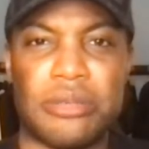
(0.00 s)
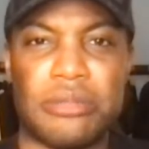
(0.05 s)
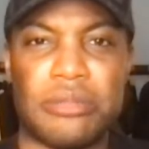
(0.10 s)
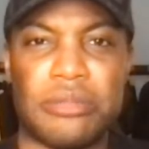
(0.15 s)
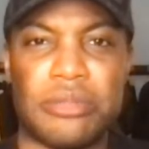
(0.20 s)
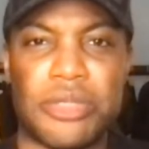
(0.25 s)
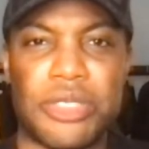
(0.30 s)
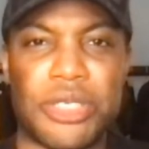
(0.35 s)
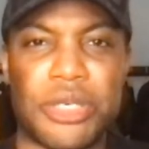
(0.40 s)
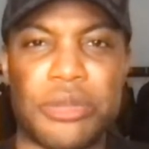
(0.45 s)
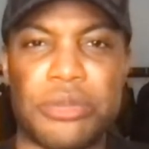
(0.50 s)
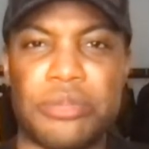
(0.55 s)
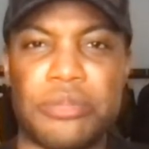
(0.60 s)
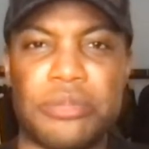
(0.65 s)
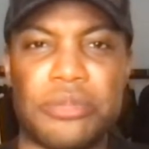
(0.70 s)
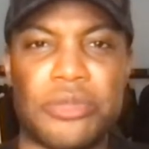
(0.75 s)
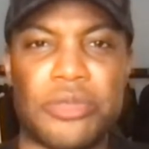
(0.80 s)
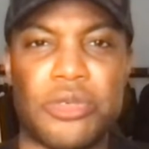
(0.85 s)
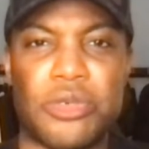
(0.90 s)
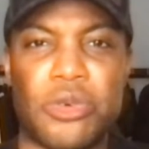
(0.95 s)
You know,
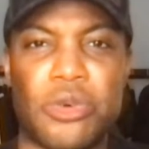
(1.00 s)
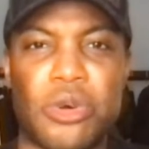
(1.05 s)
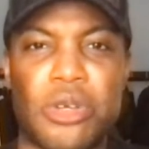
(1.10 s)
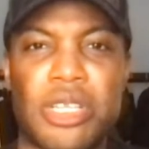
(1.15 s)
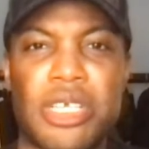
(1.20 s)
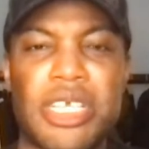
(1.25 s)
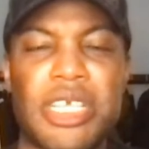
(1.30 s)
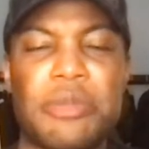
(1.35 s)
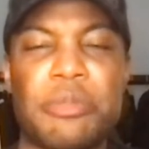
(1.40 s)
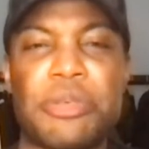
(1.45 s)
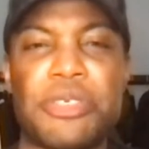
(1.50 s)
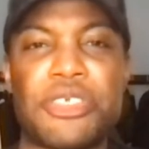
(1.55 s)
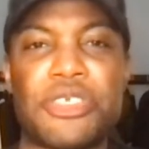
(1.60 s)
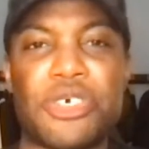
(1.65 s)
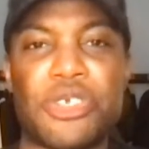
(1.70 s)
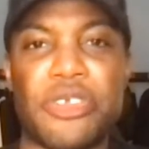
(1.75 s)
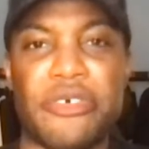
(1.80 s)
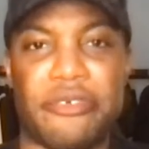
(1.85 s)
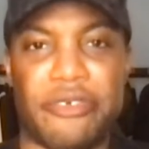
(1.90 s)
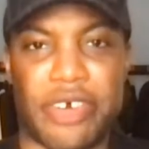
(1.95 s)
quality
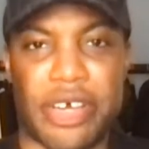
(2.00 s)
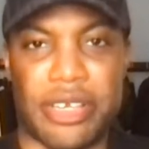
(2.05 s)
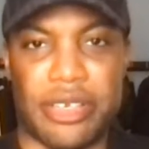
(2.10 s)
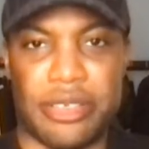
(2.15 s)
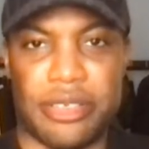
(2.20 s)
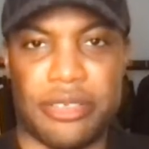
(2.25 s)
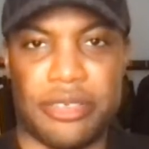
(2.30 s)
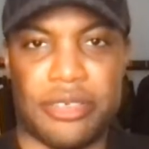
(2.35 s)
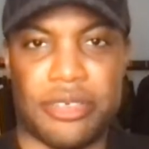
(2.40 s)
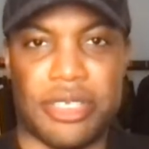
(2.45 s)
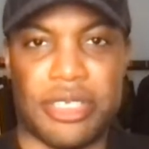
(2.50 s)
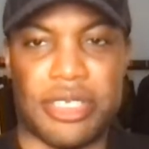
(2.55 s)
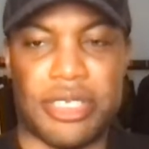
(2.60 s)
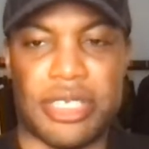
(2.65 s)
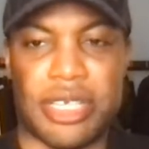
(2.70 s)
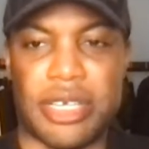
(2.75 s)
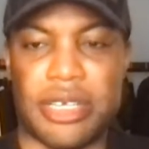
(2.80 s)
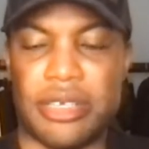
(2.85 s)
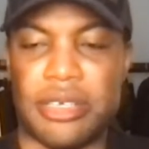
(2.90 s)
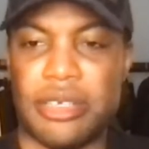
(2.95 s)
personified, should I
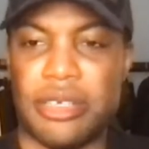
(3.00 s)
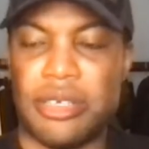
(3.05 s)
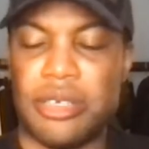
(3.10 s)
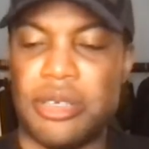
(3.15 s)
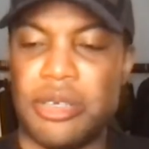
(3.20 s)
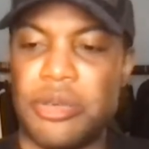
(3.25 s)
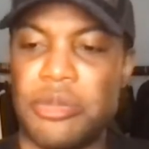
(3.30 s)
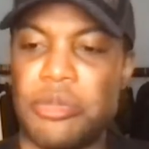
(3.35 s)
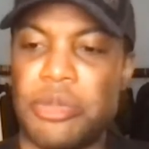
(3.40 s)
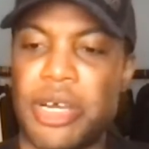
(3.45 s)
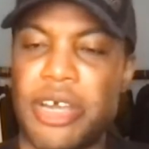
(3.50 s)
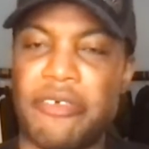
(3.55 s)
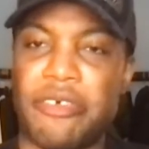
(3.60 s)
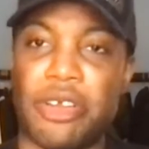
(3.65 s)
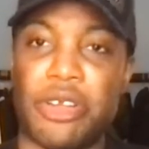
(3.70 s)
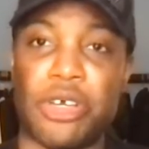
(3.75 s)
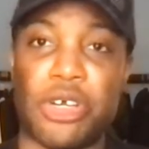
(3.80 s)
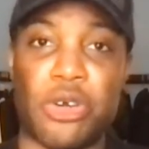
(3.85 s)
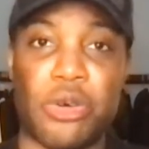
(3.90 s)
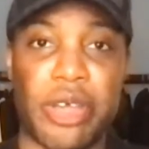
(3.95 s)
say? But if I
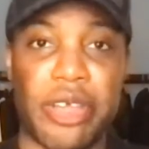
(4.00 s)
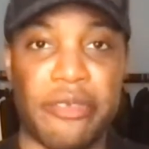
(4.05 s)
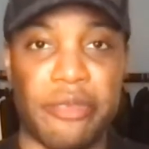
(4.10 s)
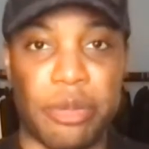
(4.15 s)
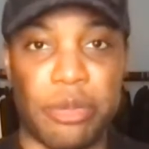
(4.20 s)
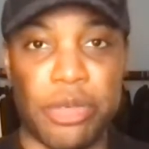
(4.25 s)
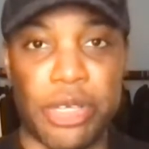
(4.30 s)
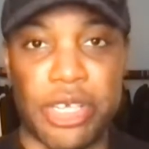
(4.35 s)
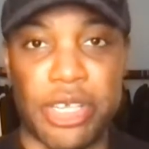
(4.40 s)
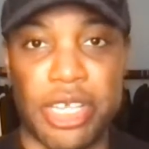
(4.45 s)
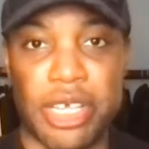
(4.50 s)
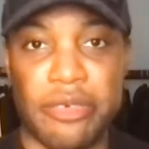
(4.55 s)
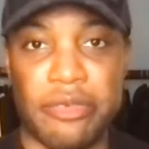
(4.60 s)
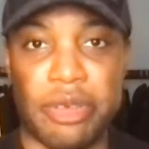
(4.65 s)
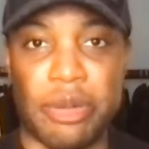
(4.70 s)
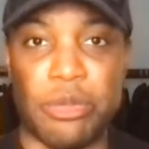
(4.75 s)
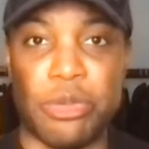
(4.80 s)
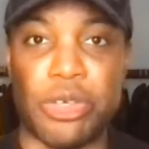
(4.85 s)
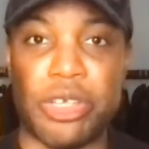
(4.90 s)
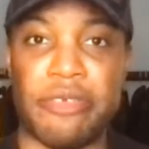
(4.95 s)
look away, I'm
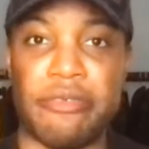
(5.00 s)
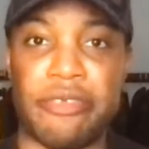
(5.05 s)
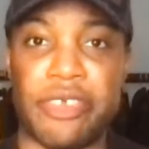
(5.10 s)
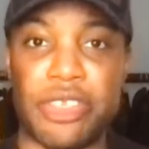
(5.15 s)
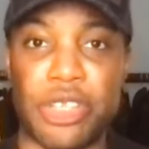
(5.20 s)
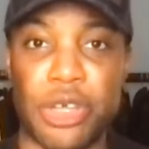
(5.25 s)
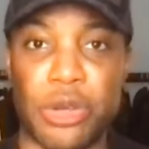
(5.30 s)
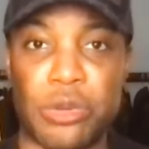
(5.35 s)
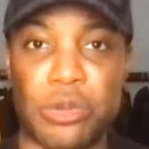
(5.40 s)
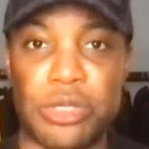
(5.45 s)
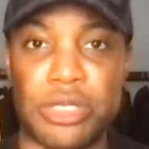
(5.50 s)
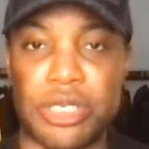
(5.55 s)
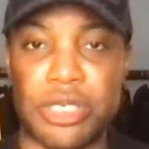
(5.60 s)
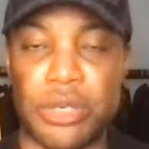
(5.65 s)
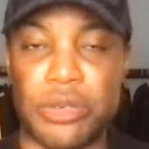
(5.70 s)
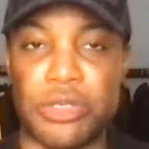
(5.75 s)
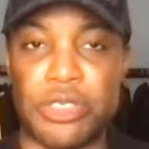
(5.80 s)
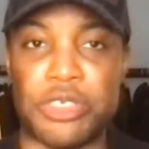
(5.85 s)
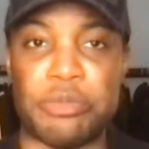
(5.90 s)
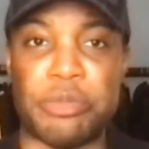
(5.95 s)
looking for notes,
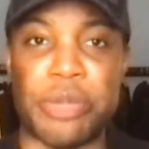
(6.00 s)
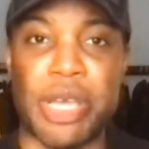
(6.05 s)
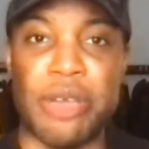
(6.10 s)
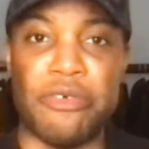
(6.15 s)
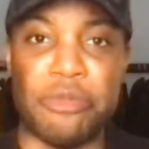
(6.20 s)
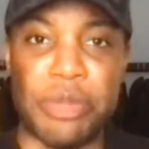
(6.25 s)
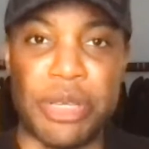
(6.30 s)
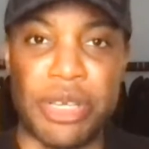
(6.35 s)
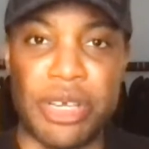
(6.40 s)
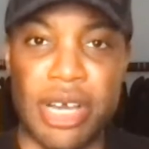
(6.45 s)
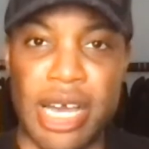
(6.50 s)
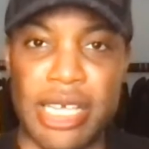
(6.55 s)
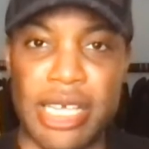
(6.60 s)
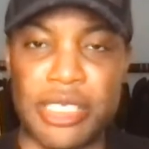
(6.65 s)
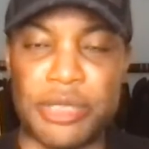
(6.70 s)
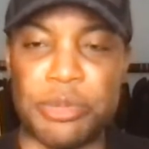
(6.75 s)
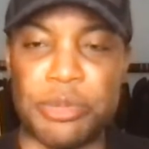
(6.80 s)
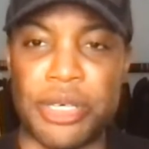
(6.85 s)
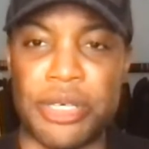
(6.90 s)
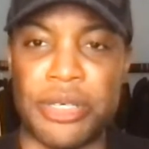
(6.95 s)
so just bear with me,
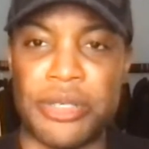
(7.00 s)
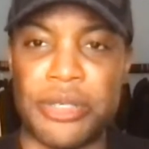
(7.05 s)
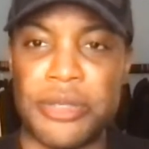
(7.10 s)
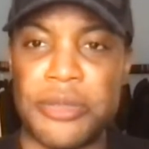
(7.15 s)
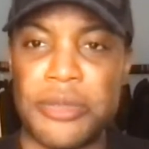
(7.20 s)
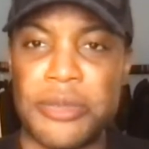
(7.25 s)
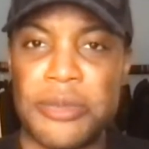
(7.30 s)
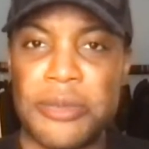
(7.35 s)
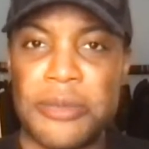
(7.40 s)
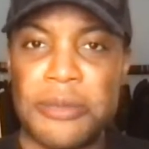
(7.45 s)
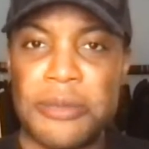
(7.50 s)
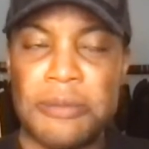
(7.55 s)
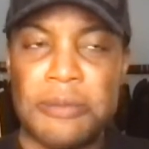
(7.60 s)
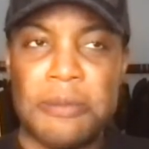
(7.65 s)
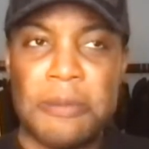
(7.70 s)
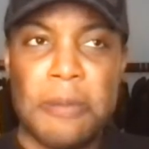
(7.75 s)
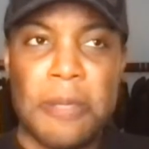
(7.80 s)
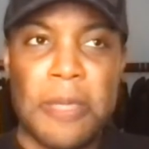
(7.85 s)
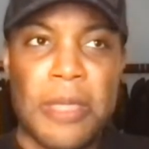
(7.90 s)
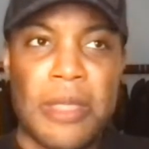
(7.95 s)
guys. But
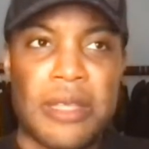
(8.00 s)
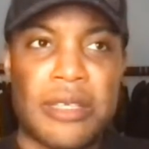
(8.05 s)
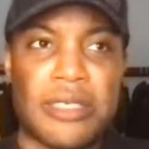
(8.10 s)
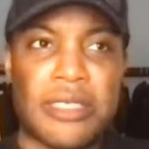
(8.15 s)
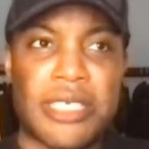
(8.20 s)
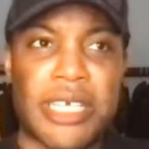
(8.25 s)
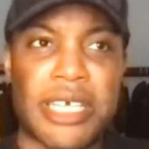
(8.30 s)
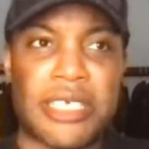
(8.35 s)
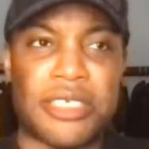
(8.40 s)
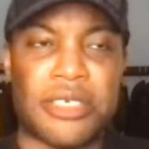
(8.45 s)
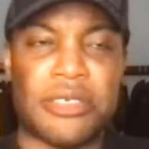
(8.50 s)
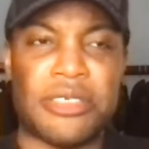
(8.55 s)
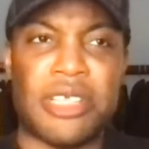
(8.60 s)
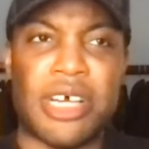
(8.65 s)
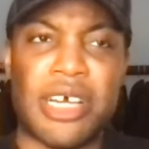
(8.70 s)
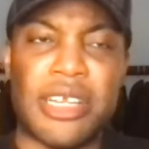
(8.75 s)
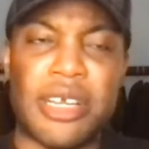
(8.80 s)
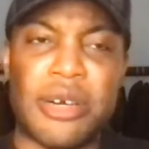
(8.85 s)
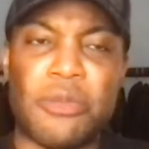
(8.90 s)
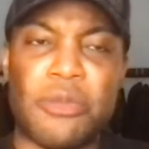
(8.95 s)
yeah, so
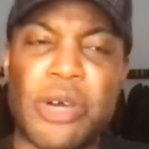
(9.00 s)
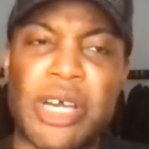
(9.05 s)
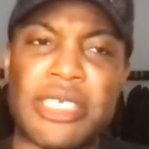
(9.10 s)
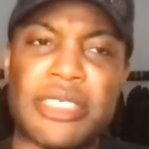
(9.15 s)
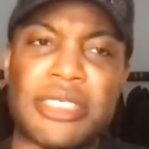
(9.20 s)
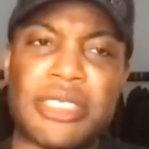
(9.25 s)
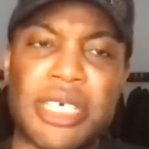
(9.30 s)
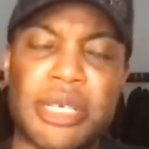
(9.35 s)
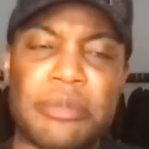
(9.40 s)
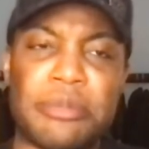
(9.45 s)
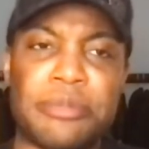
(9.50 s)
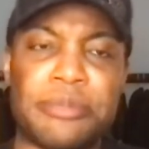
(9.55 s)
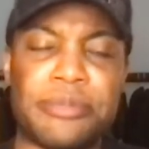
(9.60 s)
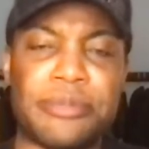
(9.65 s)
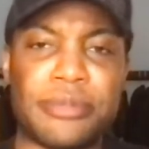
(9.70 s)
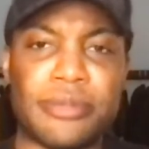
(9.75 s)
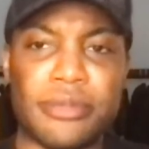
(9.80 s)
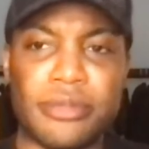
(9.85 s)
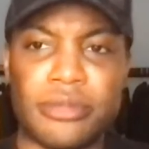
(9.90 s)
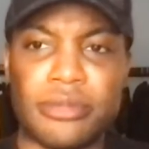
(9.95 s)
lineup wise,
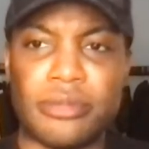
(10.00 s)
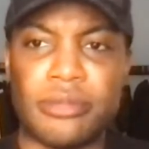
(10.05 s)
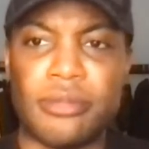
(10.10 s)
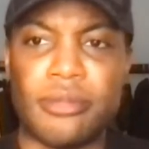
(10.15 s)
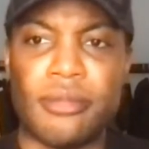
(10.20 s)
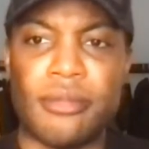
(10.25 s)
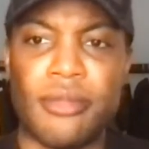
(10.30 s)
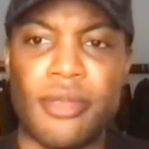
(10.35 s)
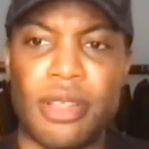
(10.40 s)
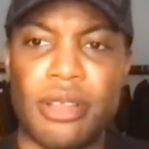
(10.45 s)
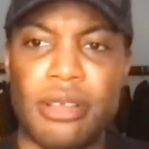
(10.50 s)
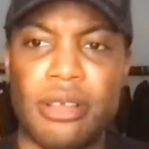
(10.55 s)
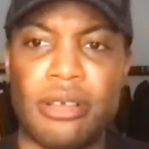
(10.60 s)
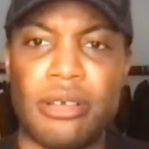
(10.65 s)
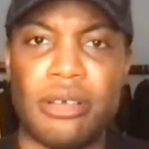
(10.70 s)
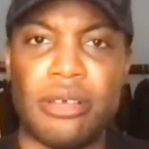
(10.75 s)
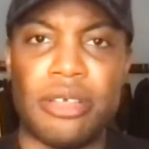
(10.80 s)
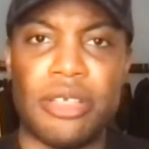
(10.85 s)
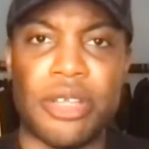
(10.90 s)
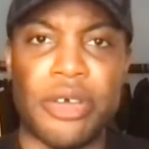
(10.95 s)

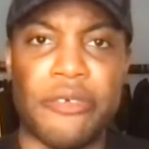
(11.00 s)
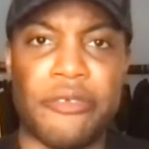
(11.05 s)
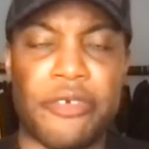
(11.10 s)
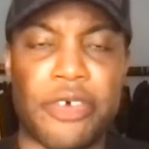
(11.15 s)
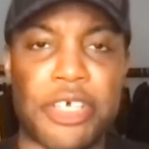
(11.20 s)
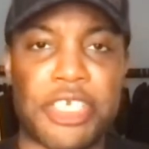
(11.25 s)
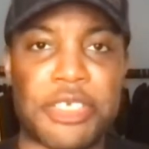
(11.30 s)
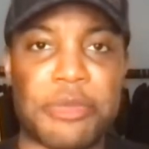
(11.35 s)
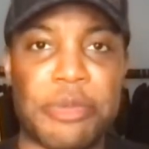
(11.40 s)
you know, first